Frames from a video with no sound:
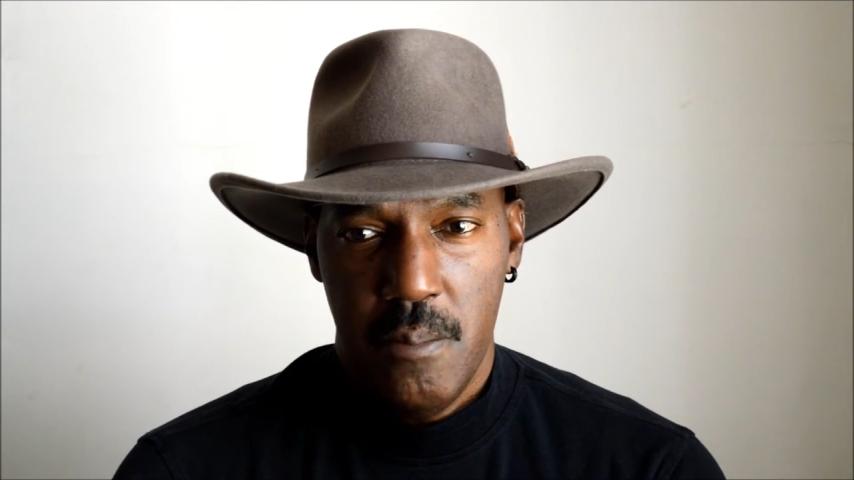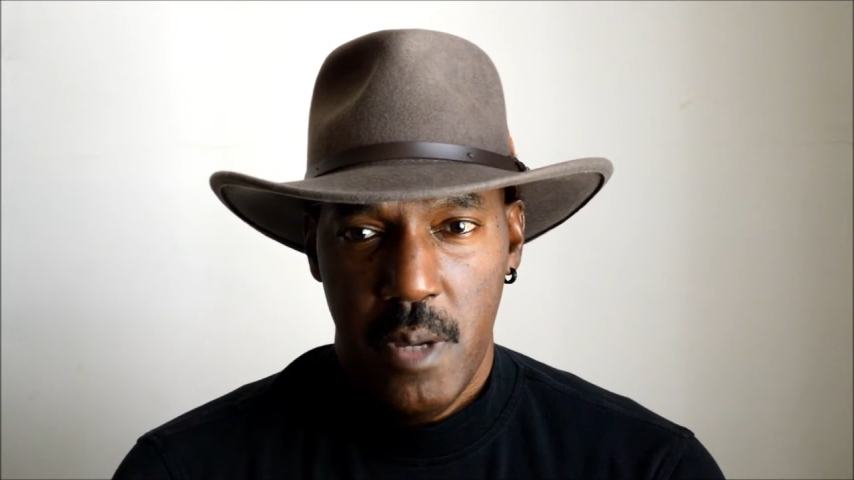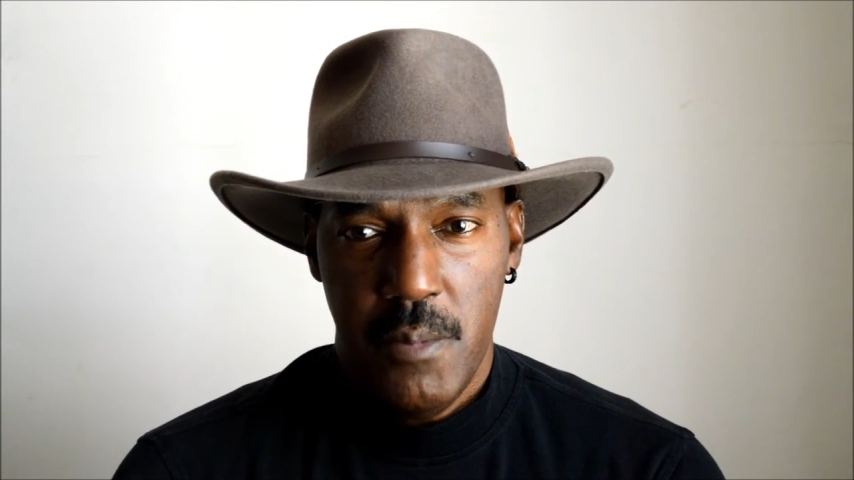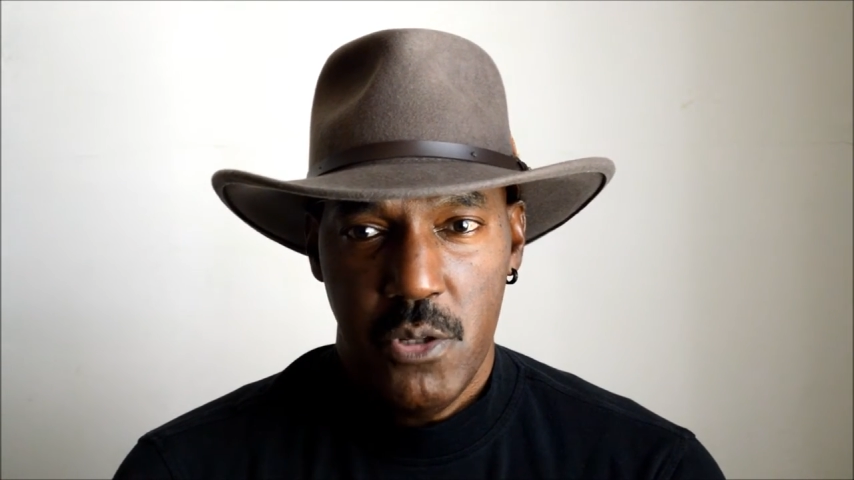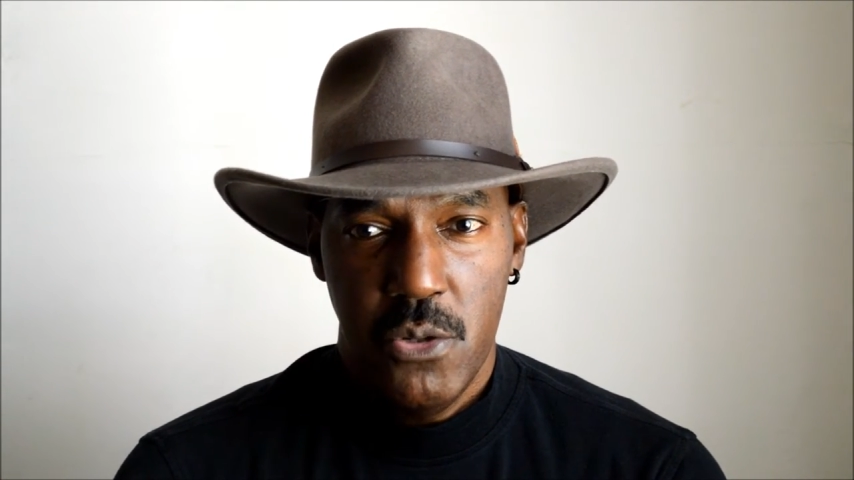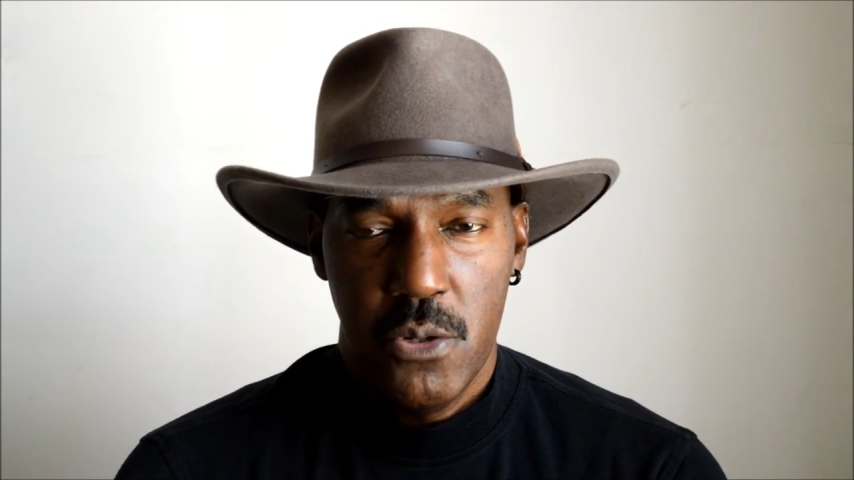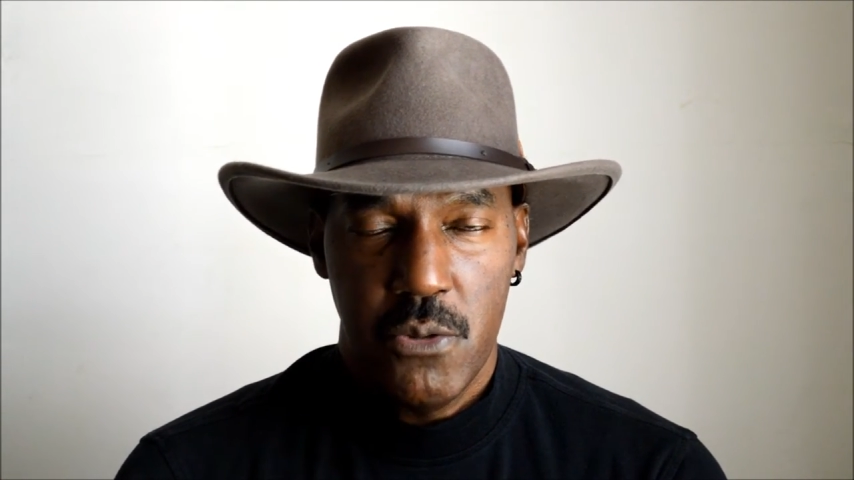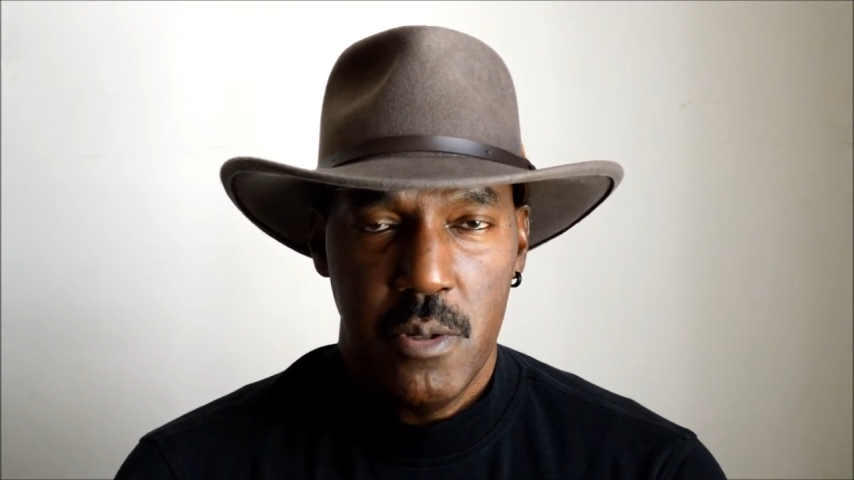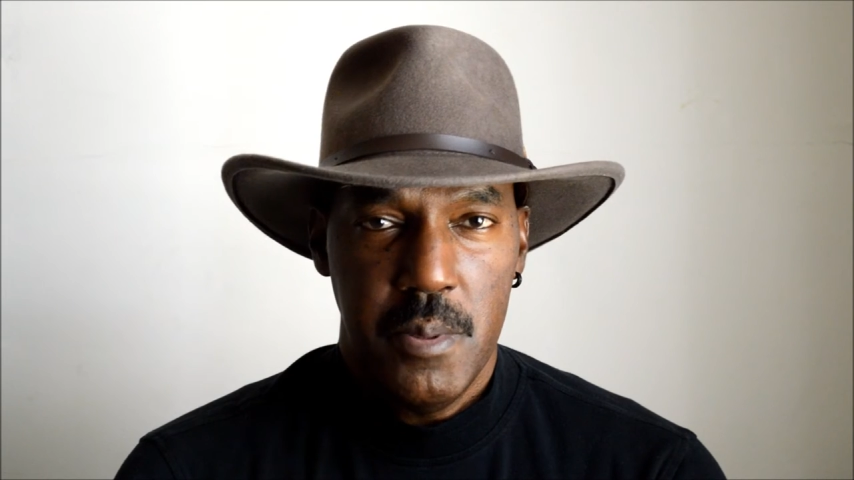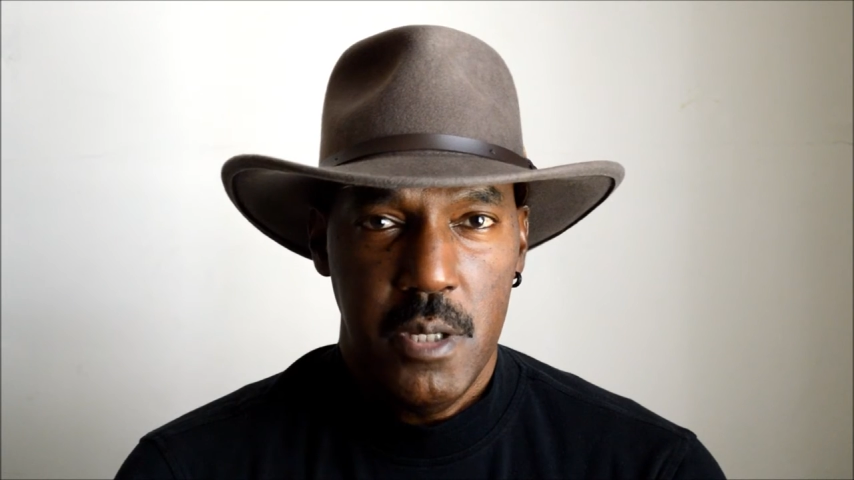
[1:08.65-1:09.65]
maybe 2 or
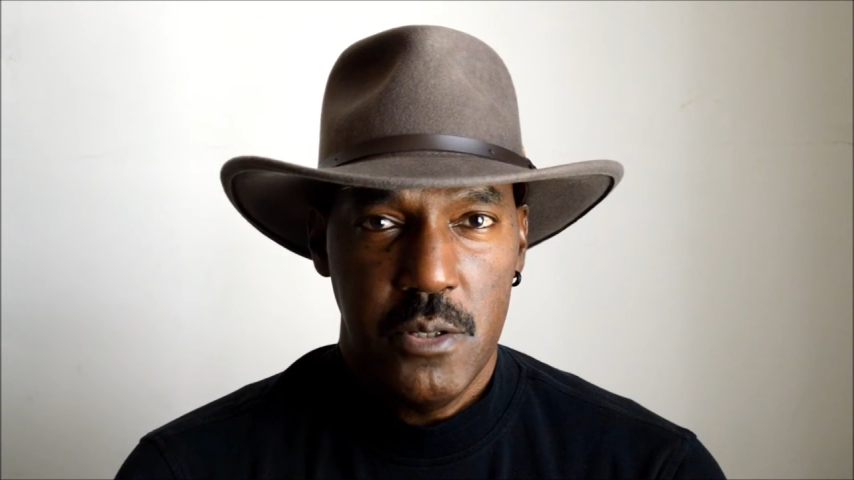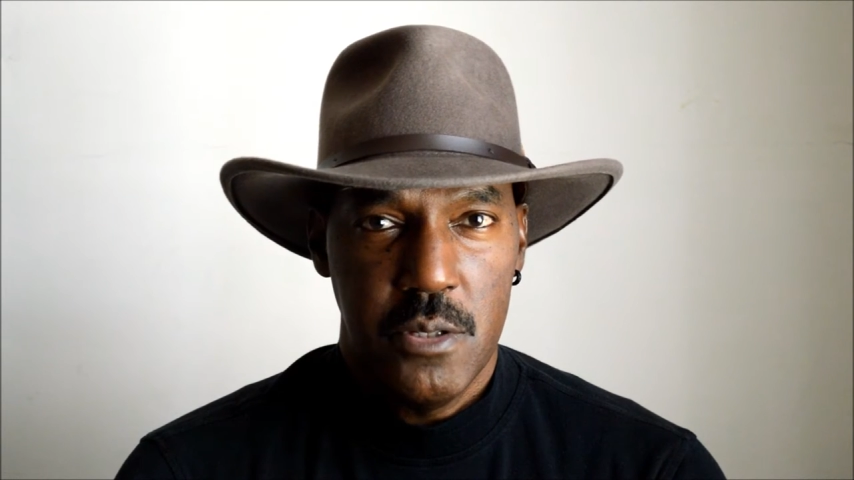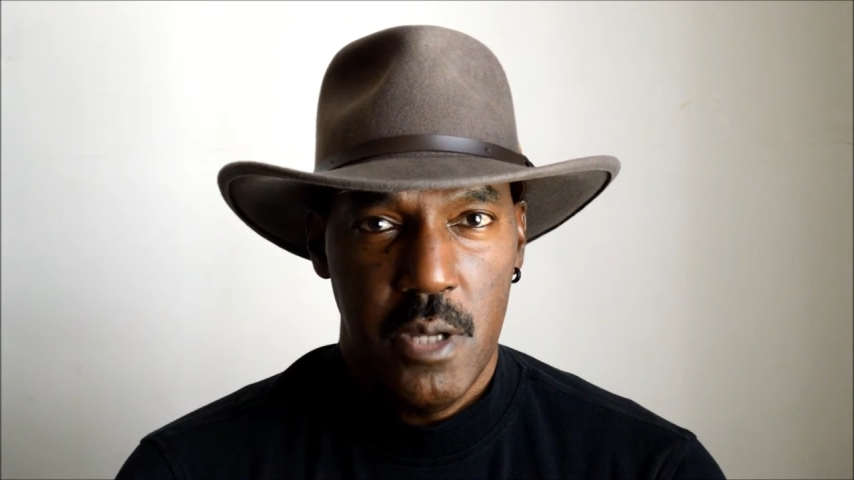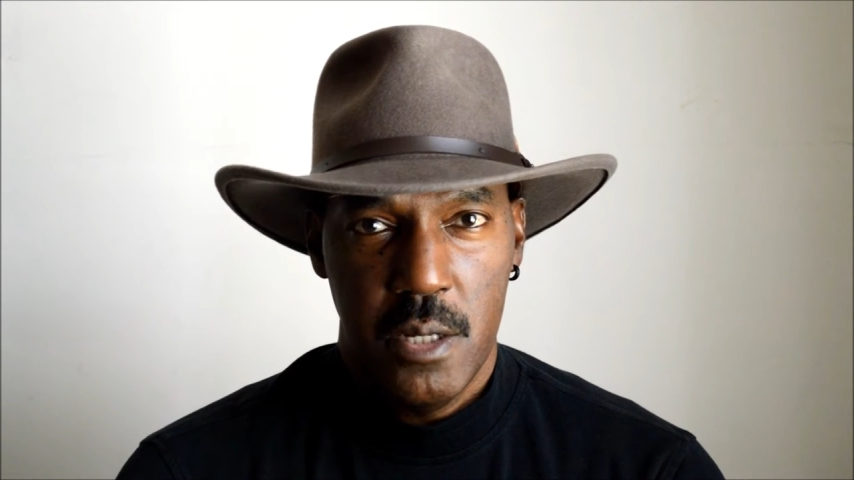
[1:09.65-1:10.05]
3 pieces out